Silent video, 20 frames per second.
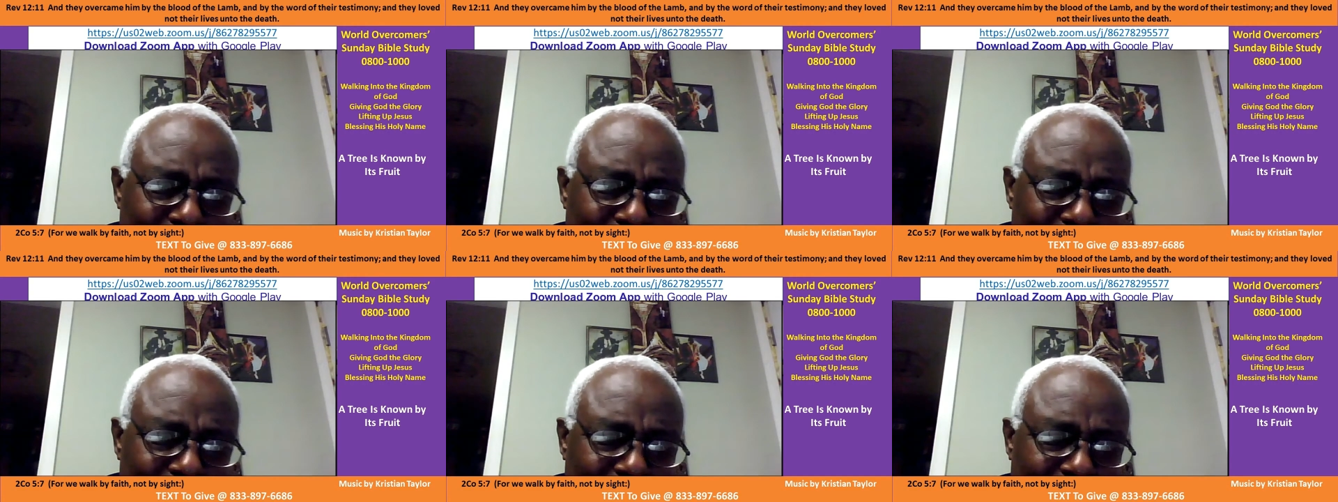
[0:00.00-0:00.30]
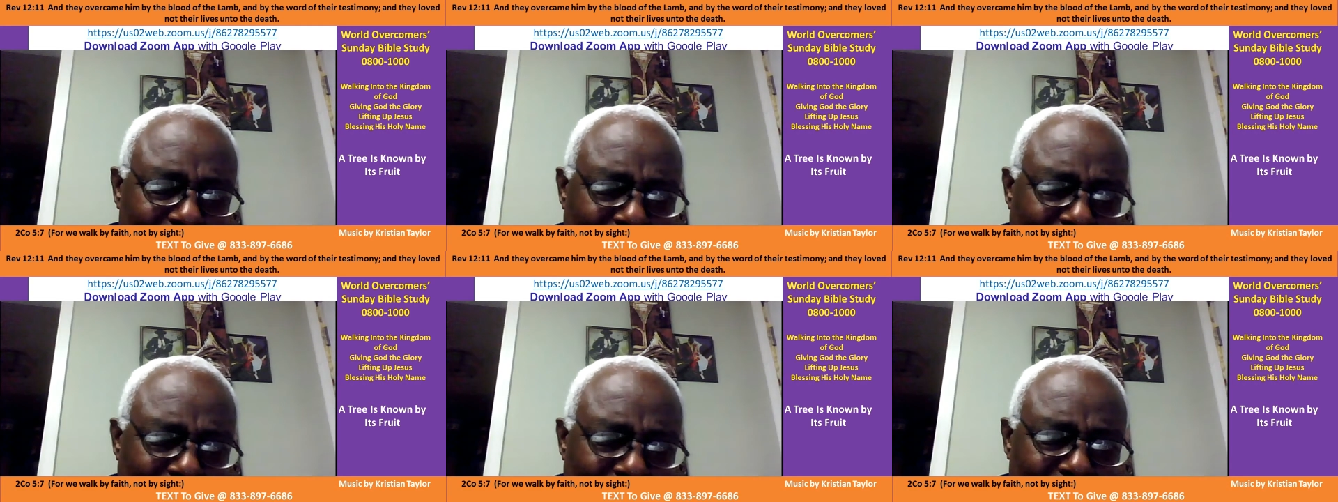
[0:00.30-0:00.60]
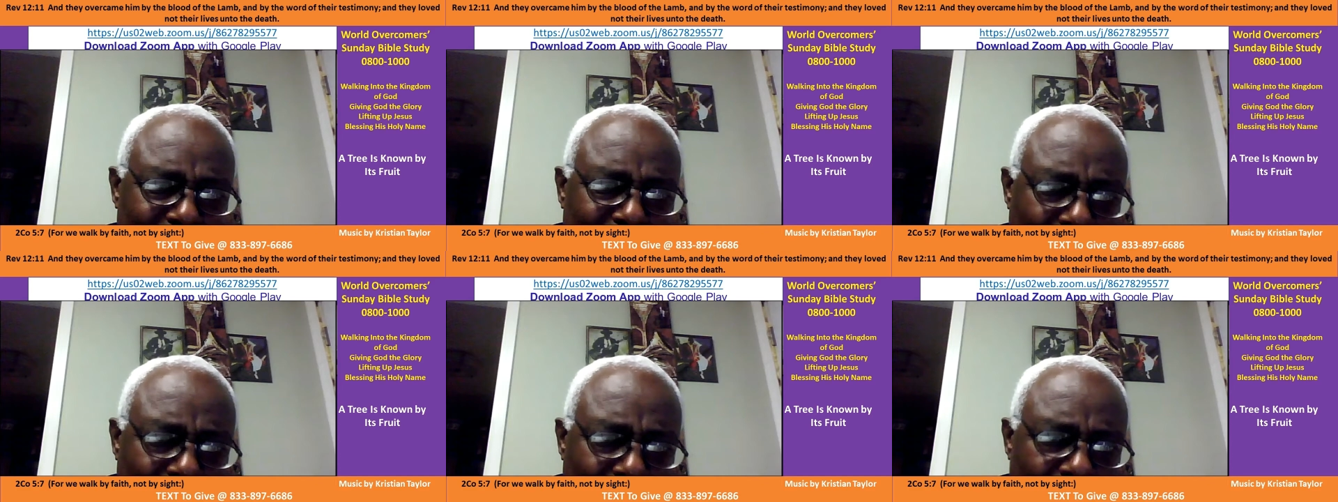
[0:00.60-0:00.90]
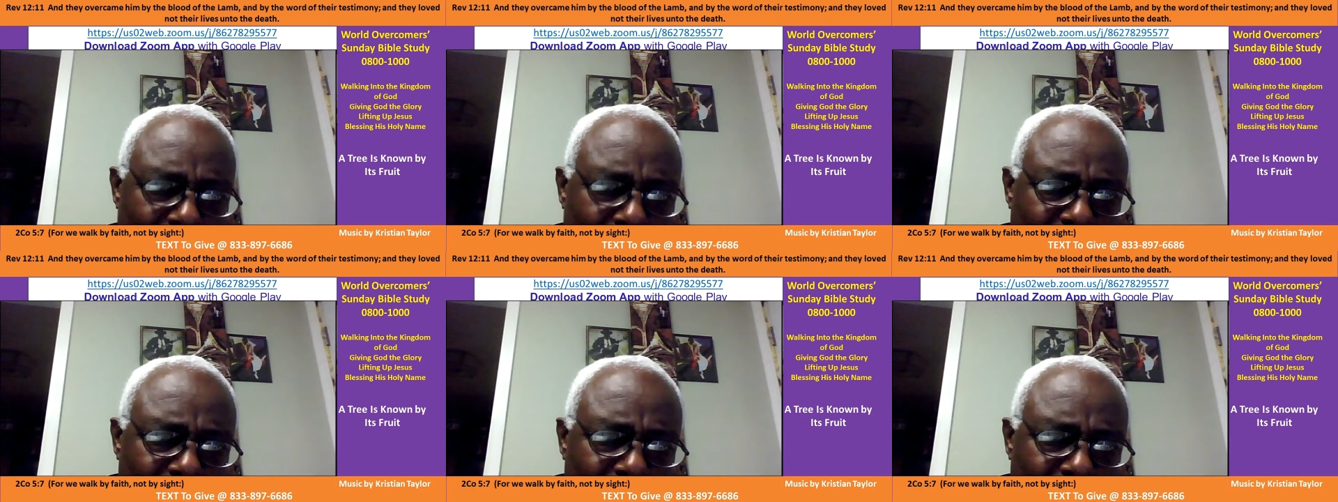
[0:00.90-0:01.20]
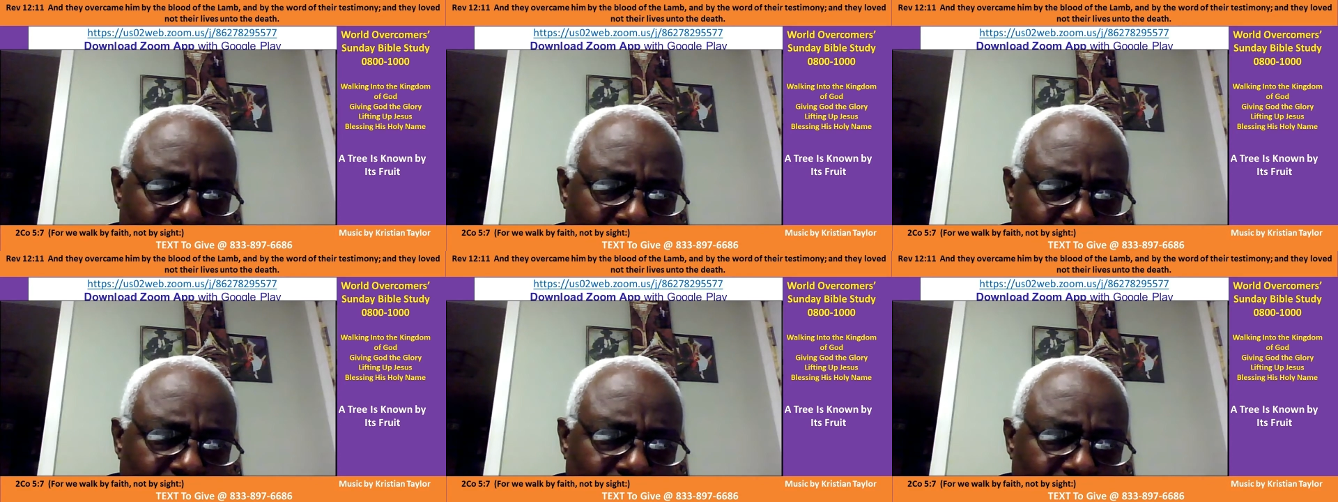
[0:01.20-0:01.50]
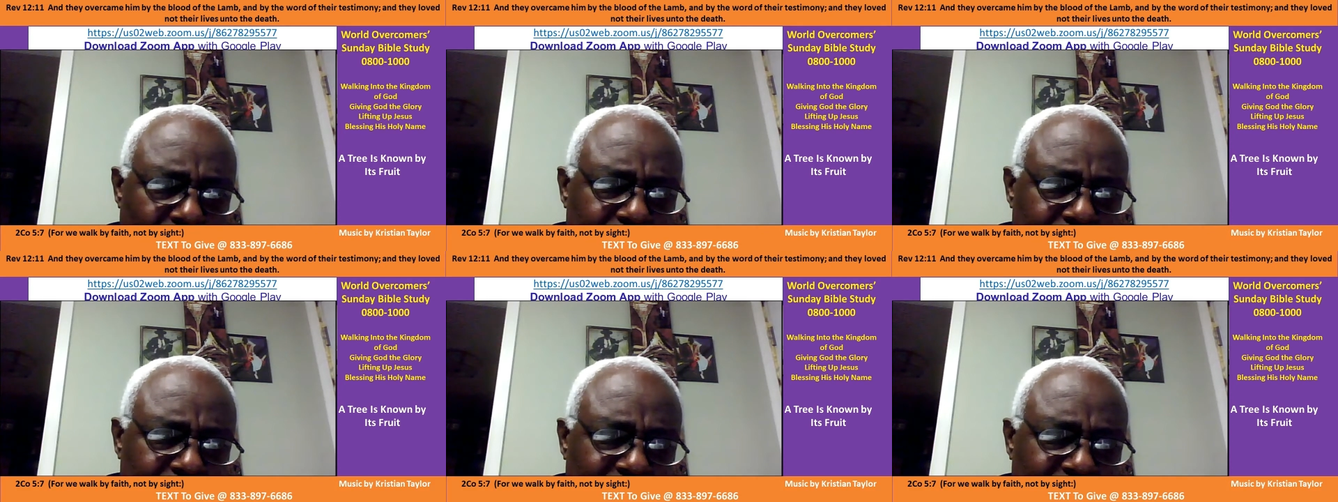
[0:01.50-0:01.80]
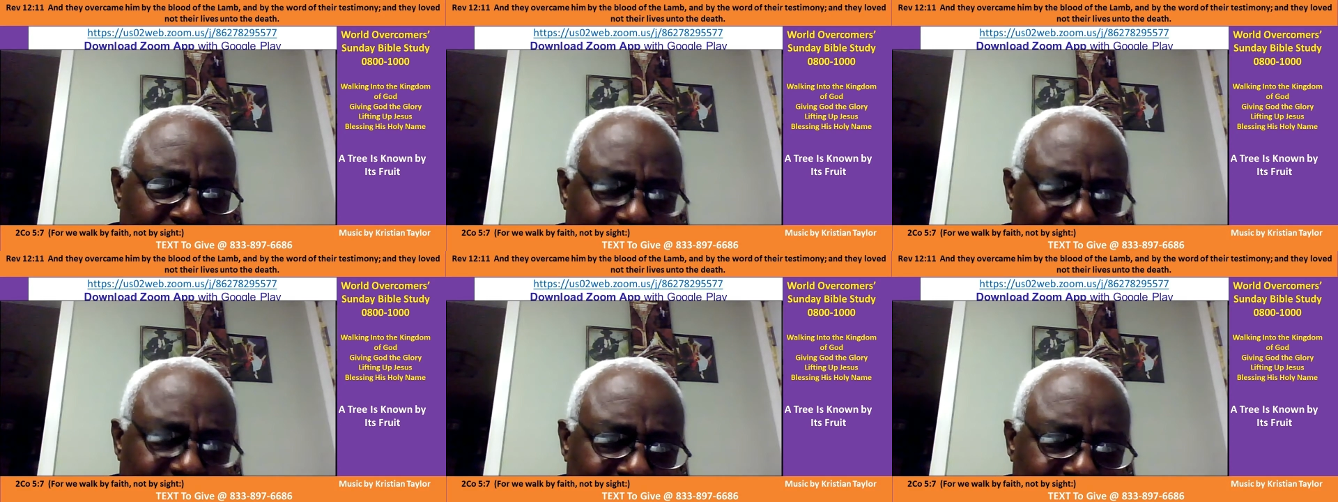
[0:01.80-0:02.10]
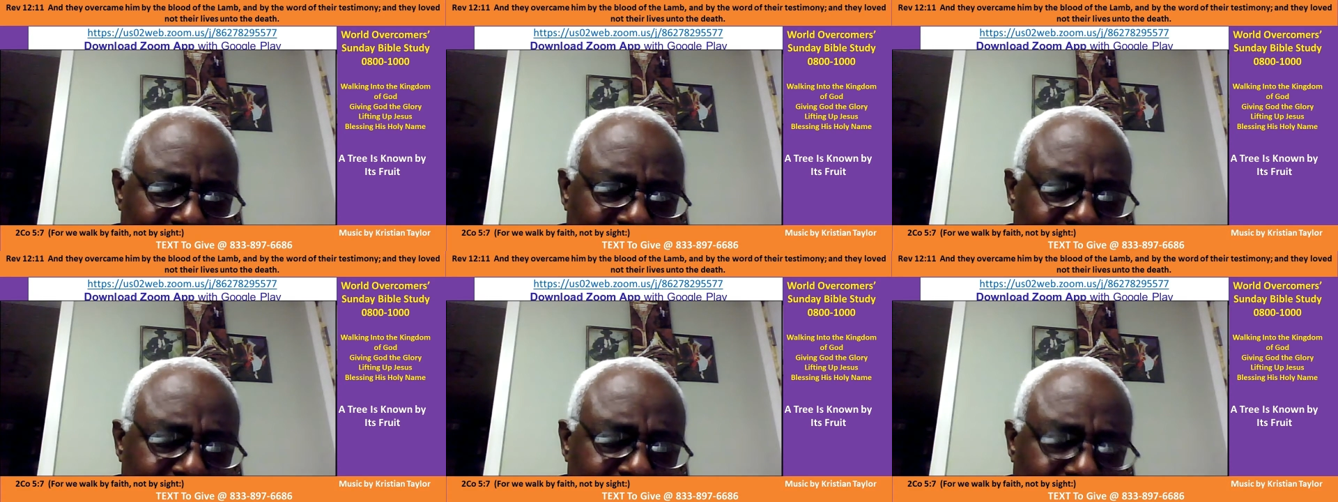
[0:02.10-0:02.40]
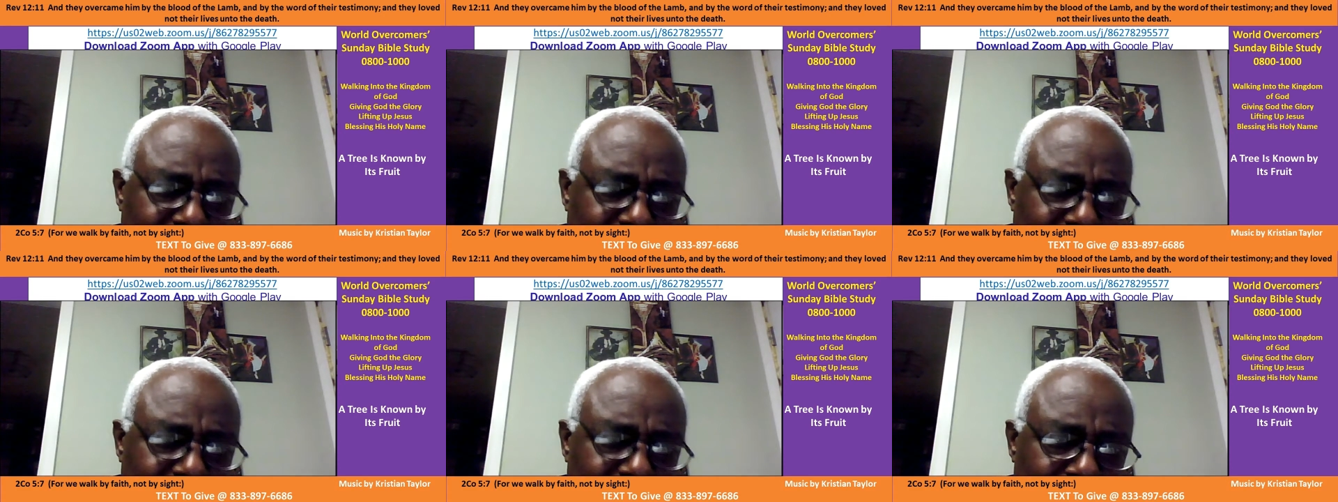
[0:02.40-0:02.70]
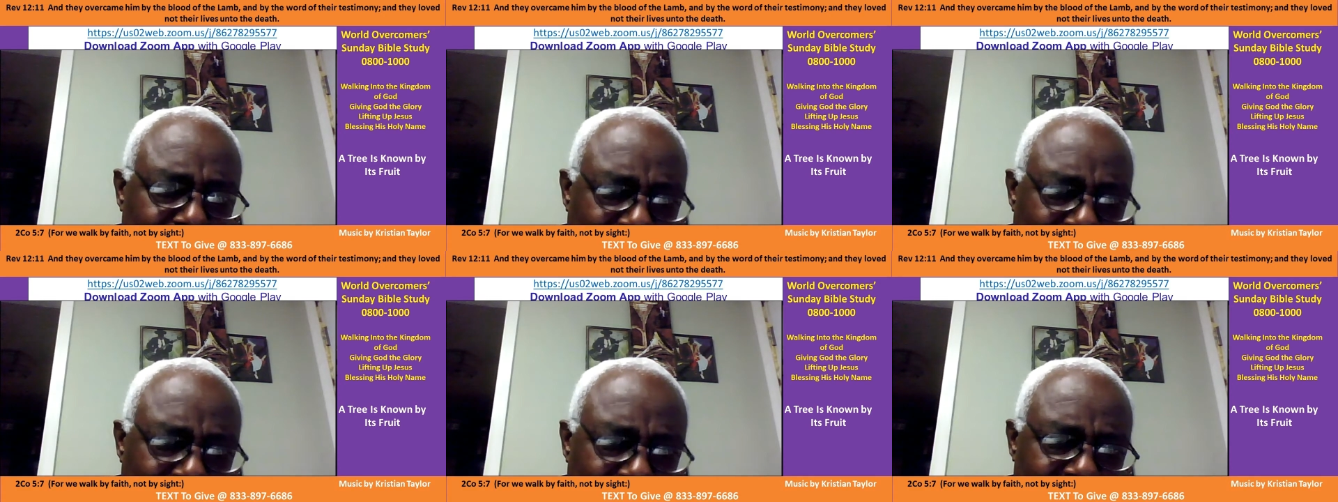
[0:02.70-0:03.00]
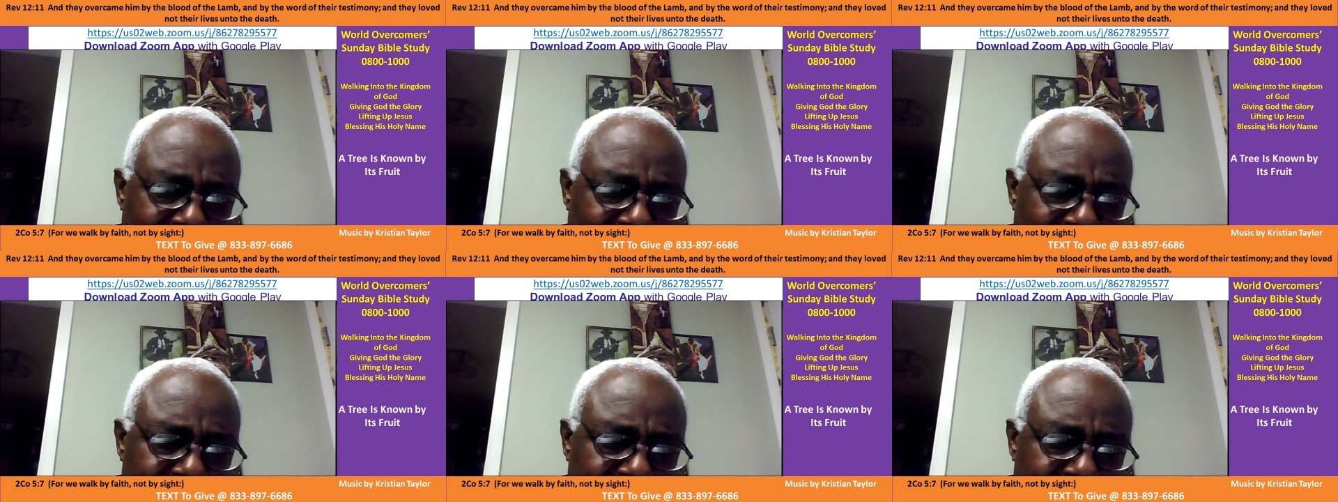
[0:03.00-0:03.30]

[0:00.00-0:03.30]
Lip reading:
Nobody's mouth can be seen.